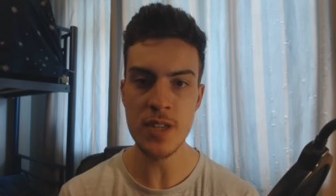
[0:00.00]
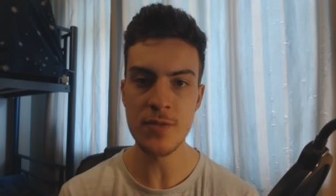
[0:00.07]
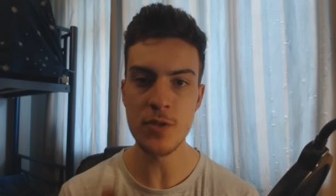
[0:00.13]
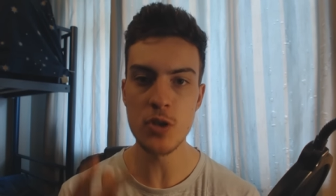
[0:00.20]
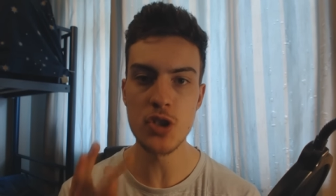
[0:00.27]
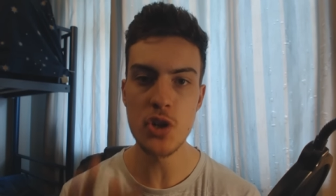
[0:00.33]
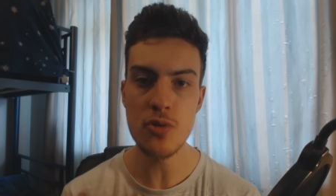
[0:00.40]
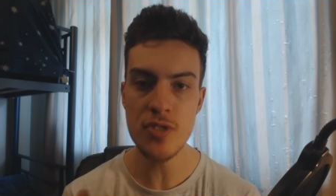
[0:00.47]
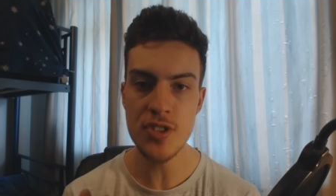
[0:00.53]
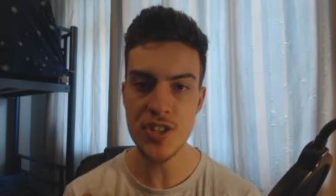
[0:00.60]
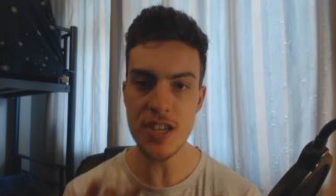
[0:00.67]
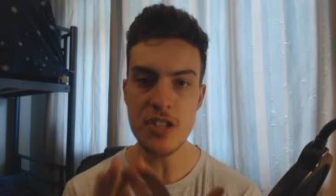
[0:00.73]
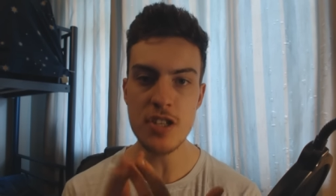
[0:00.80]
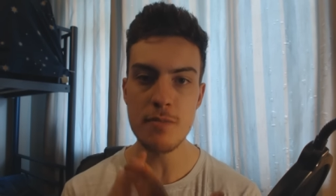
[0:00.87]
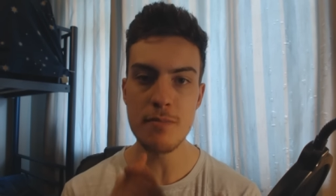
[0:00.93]
of Evil to The
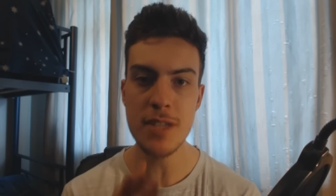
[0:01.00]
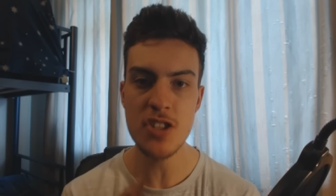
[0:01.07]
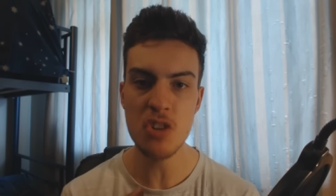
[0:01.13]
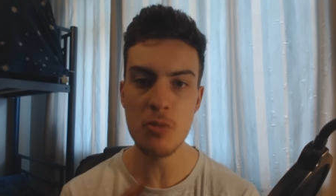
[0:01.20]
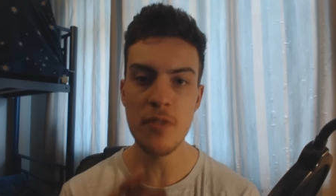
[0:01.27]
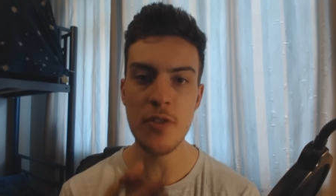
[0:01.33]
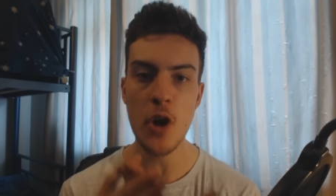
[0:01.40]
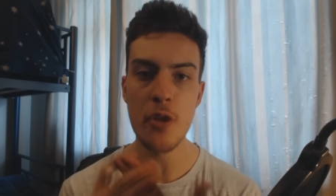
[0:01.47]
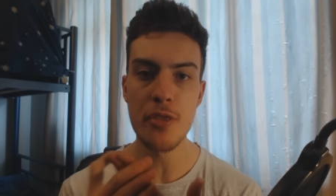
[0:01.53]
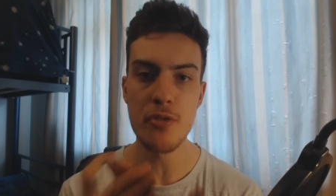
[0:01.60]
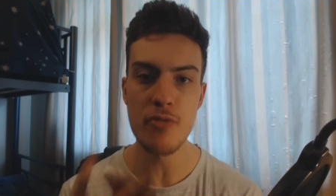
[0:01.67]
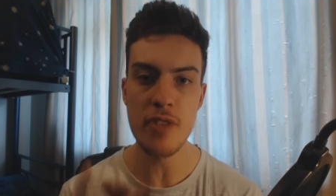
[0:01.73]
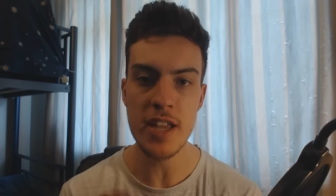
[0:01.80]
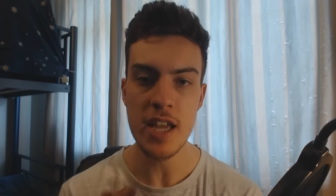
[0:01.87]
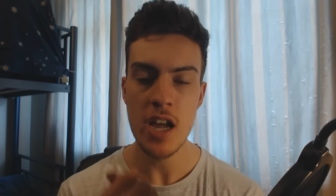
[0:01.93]
Giant to meet up with our
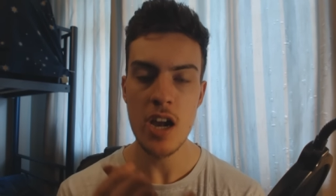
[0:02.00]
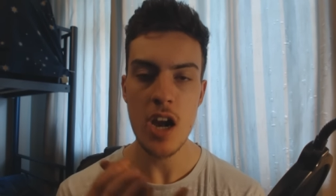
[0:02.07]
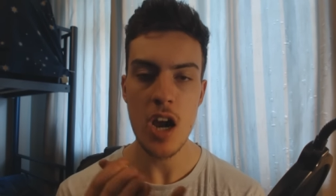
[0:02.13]
three